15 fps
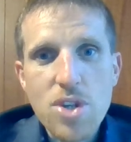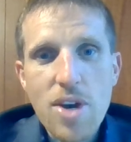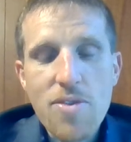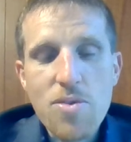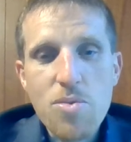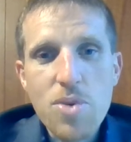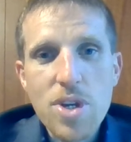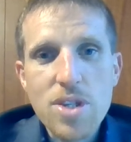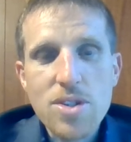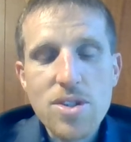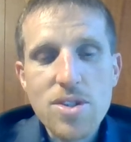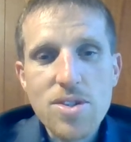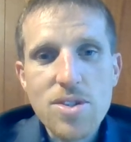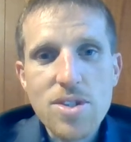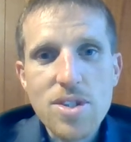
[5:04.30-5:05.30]
7 weeks
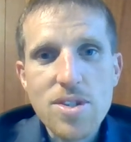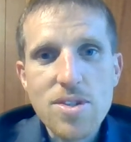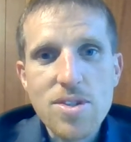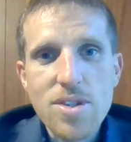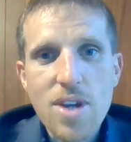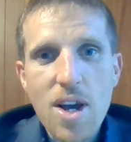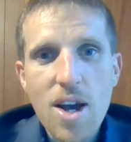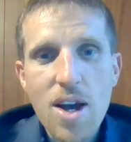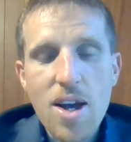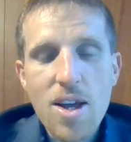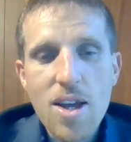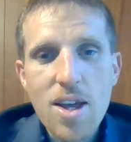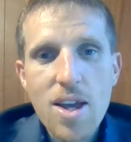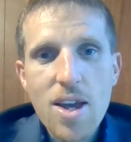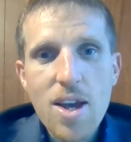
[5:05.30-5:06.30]
is
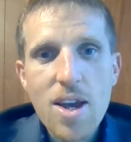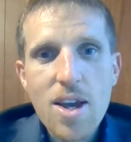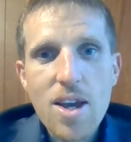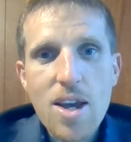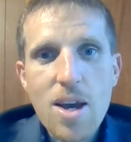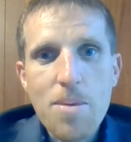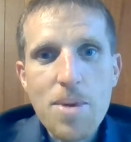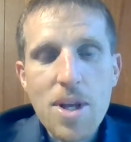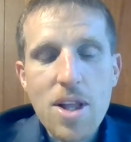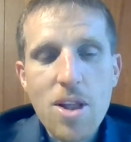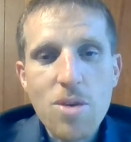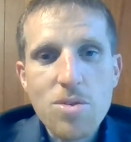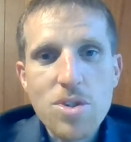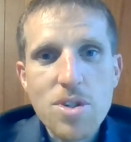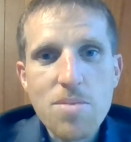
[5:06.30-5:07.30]
coming
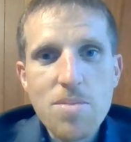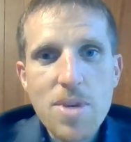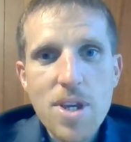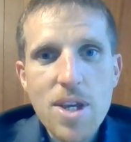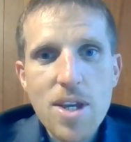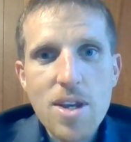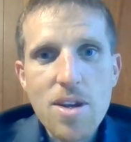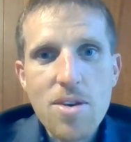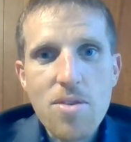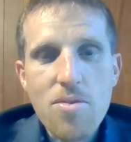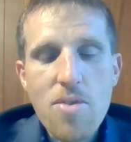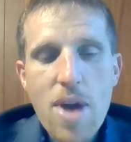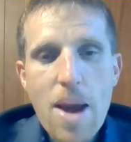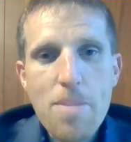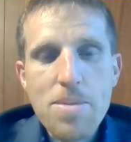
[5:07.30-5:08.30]
close to being
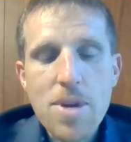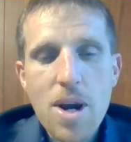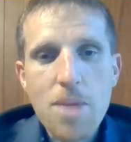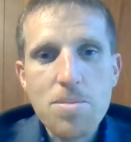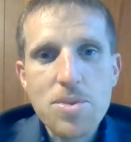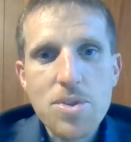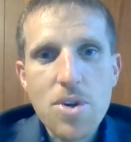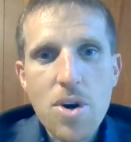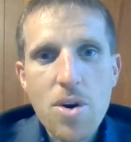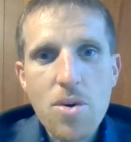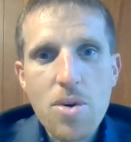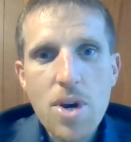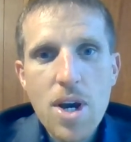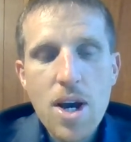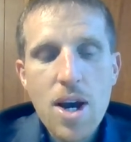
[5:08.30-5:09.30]
wrapped up,
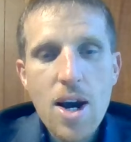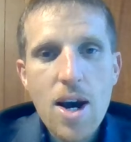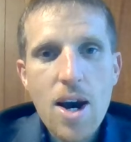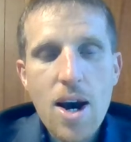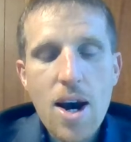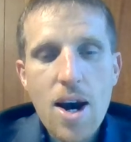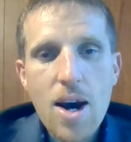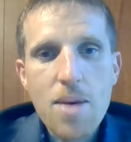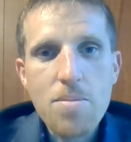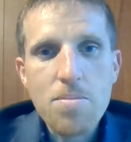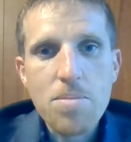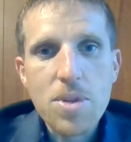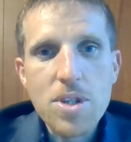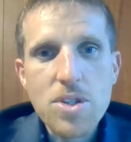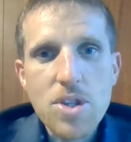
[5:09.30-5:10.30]
so
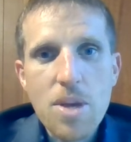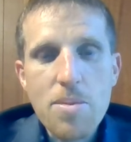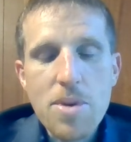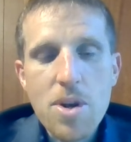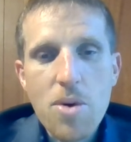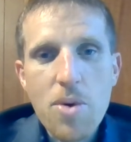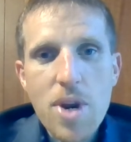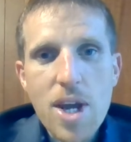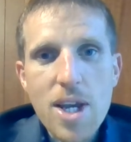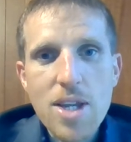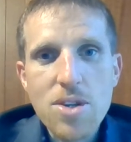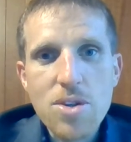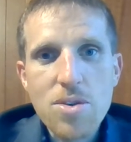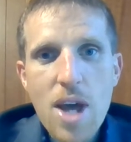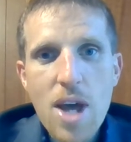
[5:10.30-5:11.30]
please let me know what I
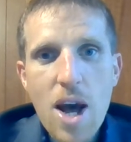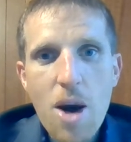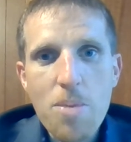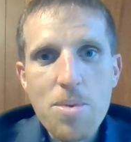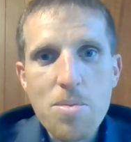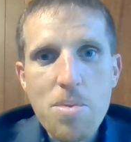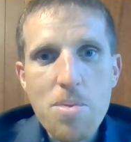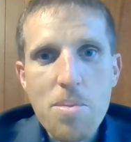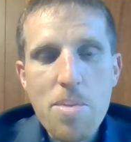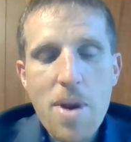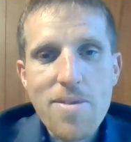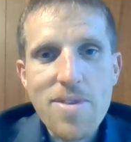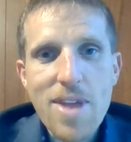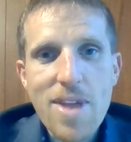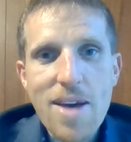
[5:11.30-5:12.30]
can do to help you
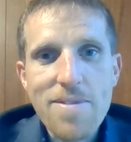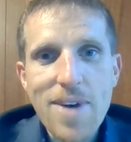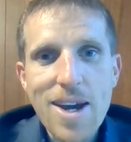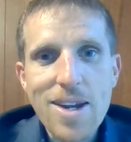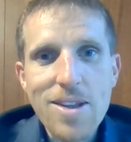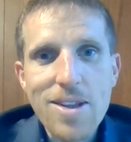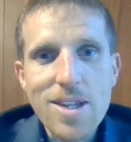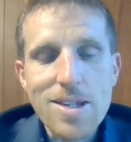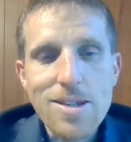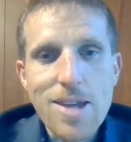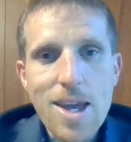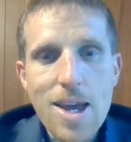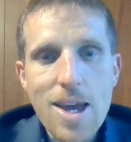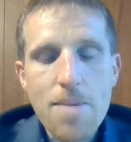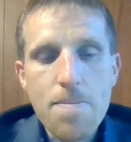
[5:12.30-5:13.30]
prepare for that final
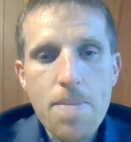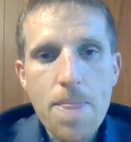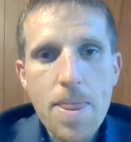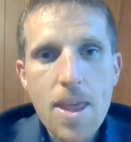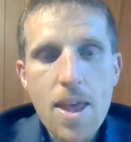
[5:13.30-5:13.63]
exam,